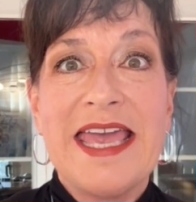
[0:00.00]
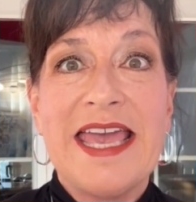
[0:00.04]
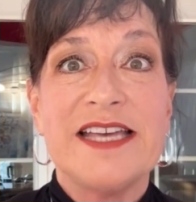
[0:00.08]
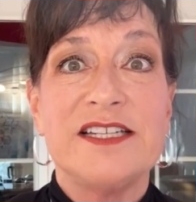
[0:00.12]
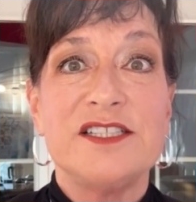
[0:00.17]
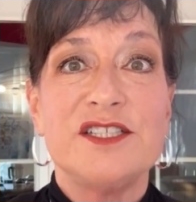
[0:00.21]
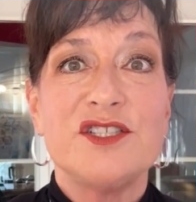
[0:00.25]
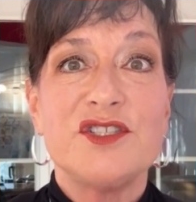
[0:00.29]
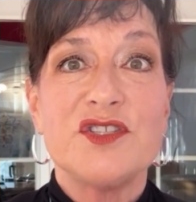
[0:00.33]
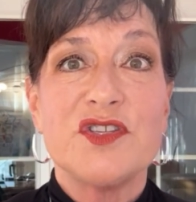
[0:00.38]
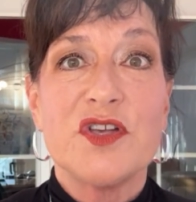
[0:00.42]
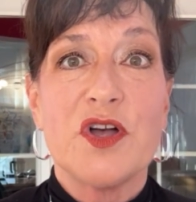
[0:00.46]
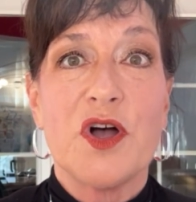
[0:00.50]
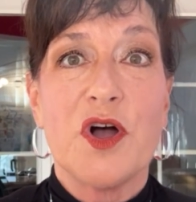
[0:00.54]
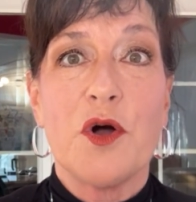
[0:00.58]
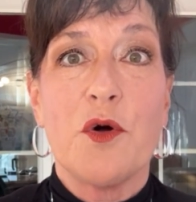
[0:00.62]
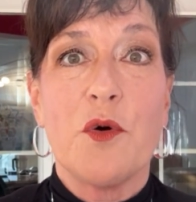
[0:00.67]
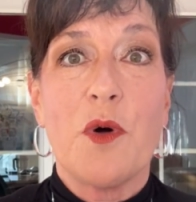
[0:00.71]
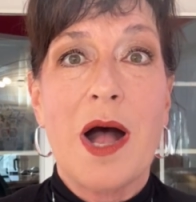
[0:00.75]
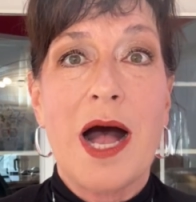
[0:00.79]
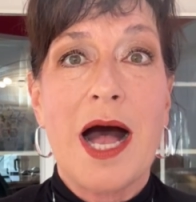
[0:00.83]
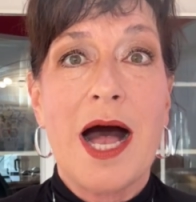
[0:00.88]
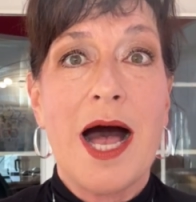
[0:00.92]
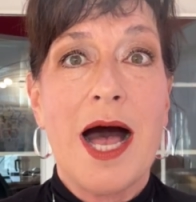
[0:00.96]
and
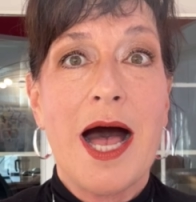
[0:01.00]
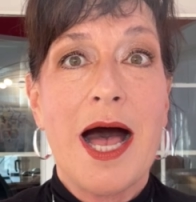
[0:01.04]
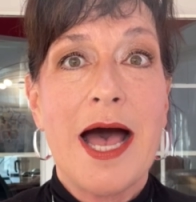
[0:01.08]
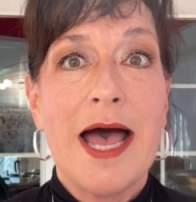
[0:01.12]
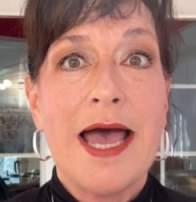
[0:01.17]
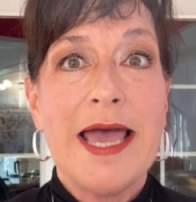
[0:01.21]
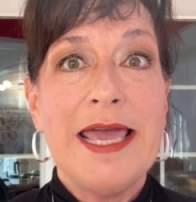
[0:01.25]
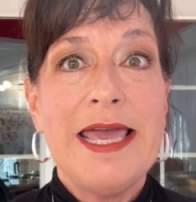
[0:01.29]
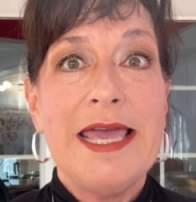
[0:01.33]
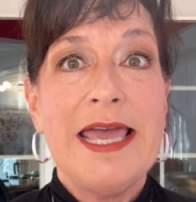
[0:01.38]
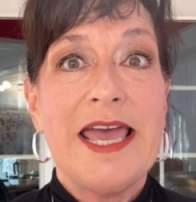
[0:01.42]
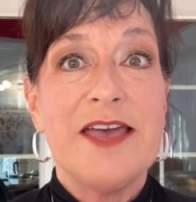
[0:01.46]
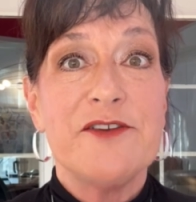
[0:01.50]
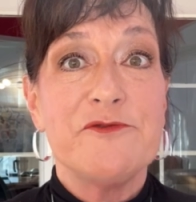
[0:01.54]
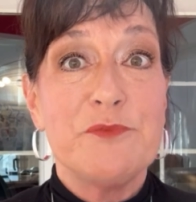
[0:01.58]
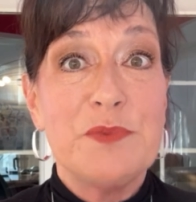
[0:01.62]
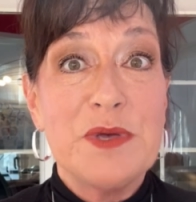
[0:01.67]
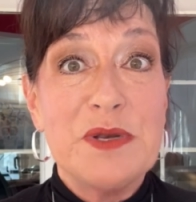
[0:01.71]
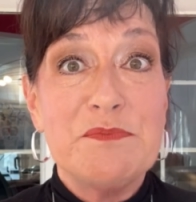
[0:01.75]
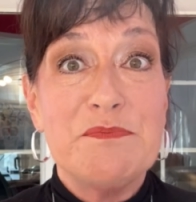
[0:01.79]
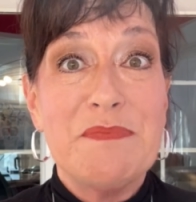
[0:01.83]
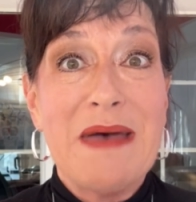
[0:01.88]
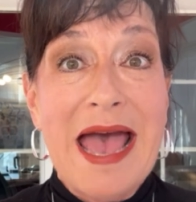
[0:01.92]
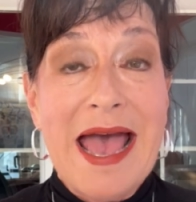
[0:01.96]
so I have
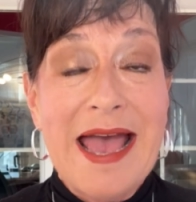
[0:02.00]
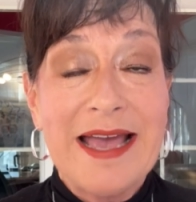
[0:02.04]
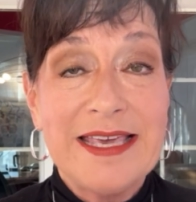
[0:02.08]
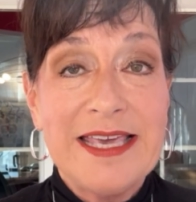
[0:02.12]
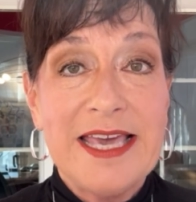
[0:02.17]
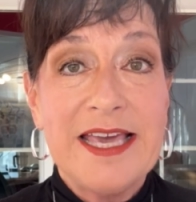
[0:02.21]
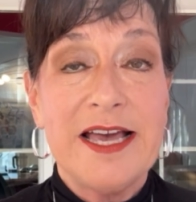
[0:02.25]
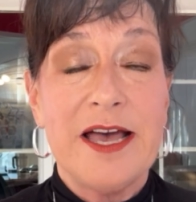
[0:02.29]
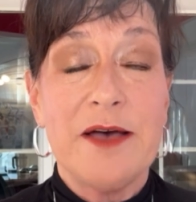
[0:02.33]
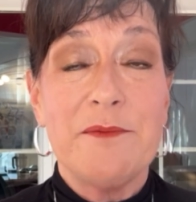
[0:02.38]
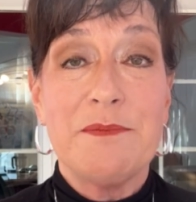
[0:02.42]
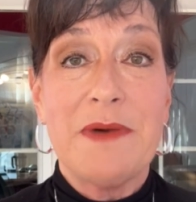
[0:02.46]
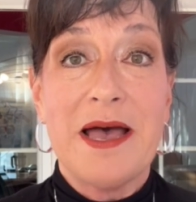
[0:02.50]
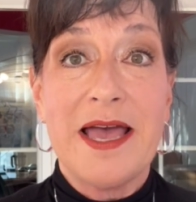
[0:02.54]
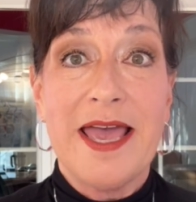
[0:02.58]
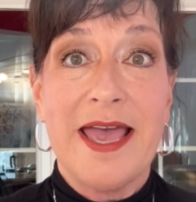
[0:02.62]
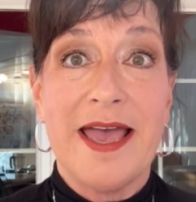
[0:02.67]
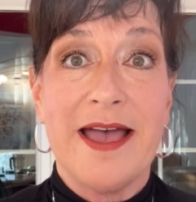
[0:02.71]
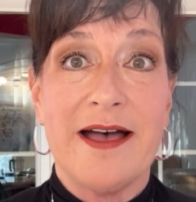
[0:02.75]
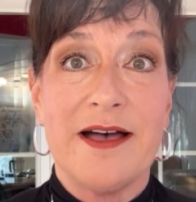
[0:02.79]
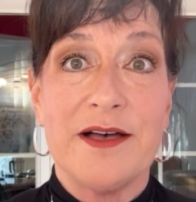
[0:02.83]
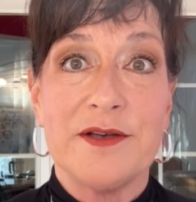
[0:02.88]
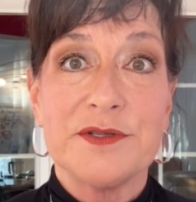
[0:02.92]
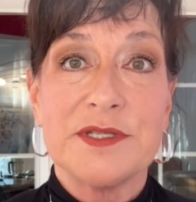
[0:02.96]
been packing up my
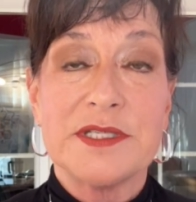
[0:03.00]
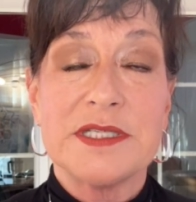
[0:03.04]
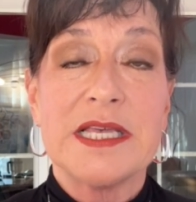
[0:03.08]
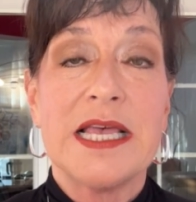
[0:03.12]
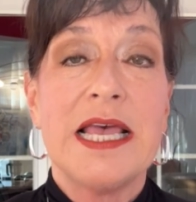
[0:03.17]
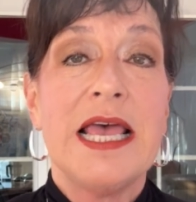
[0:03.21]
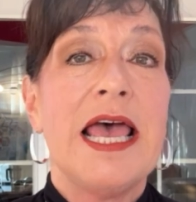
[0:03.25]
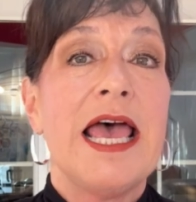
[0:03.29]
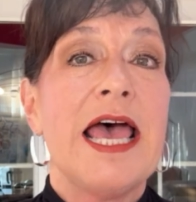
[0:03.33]
house